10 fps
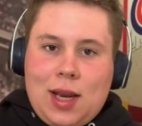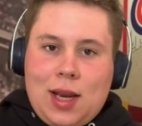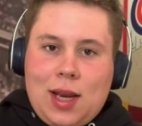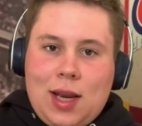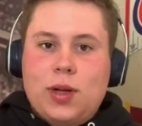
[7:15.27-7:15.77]

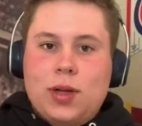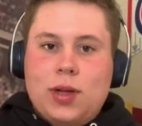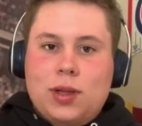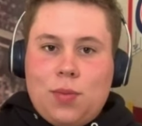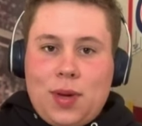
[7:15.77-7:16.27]

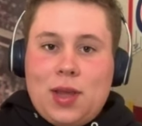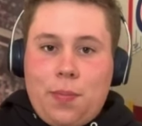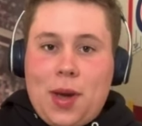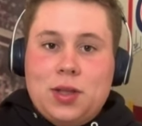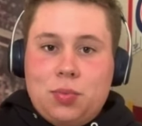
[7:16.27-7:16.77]
conference to be
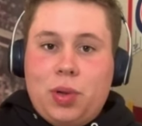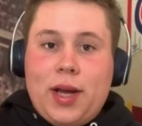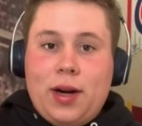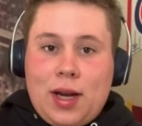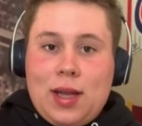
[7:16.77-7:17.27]
the best
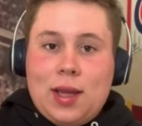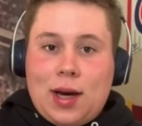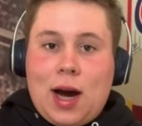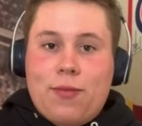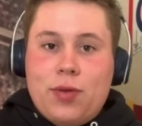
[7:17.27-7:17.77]
player in
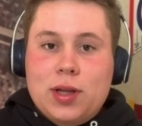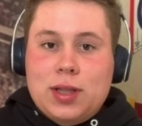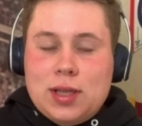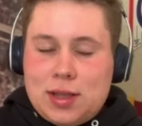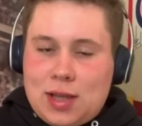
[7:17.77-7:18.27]
the
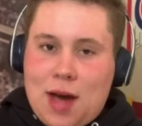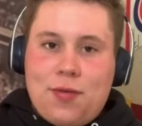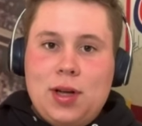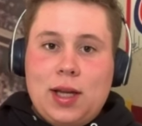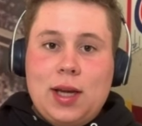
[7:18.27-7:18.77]
conference. He's
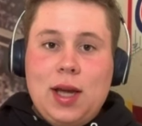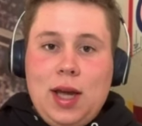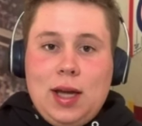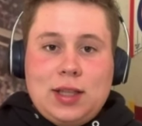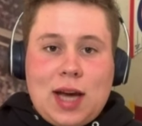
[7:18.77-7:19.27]
definitely mm-hmm.